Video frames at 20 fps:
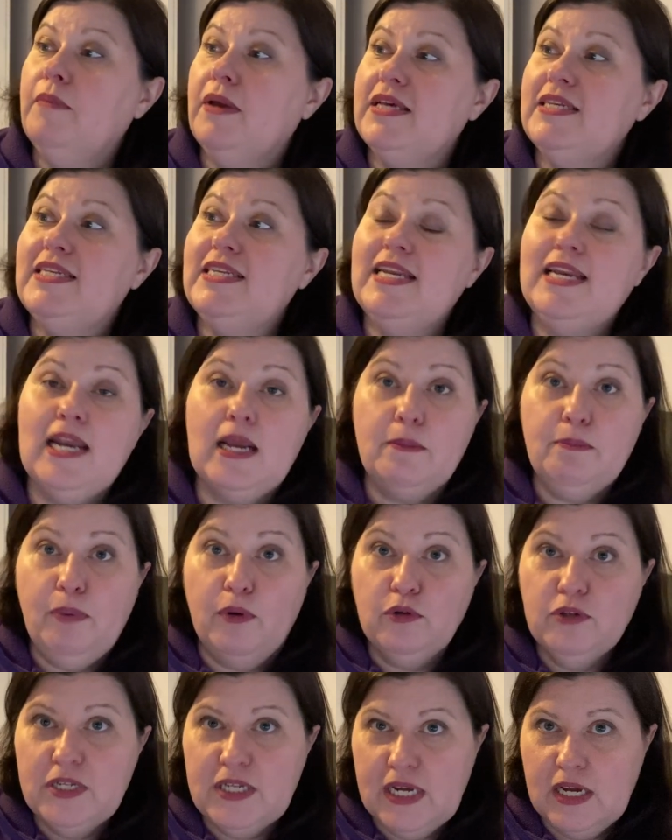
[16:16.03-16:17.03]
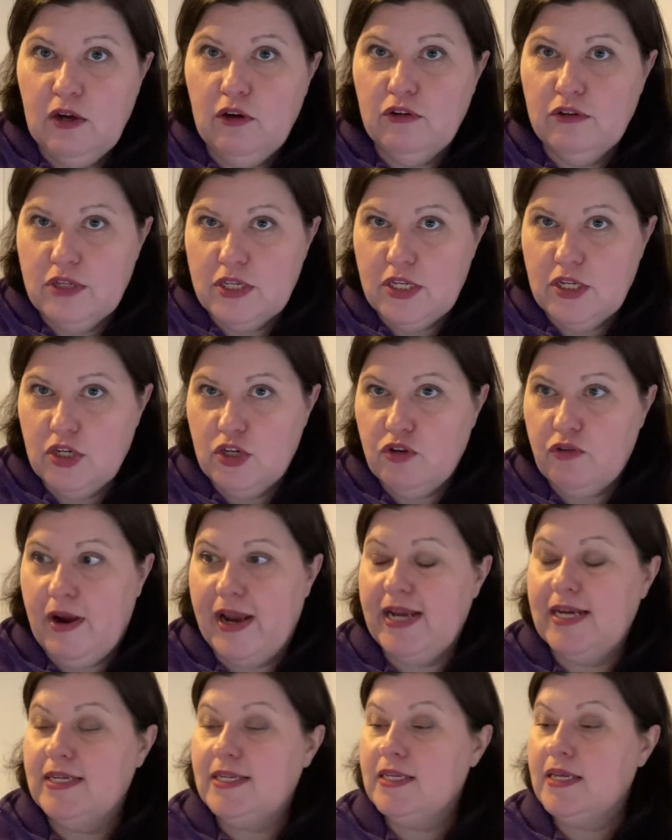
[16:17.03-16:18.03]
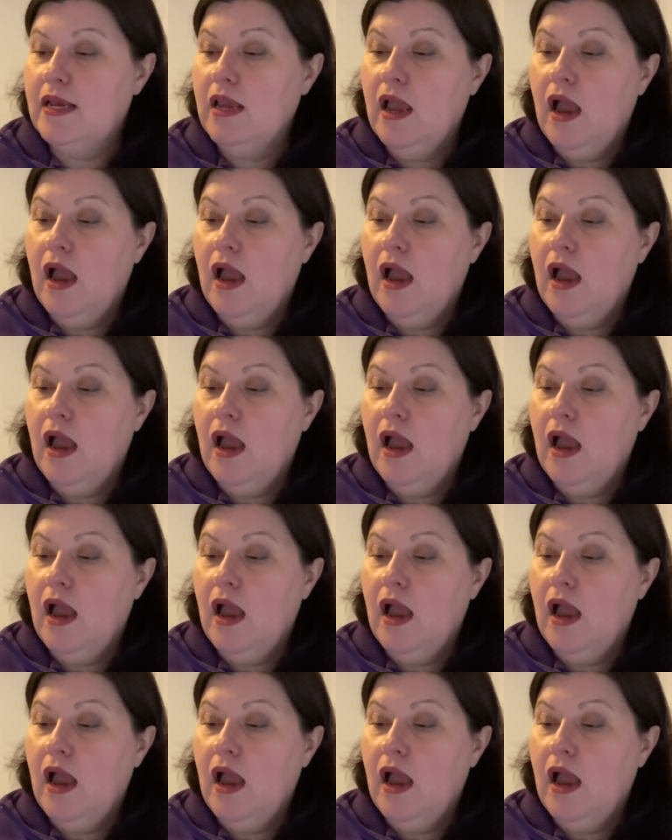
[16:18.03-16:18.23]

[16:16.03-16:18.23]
acidic bonding concentrate,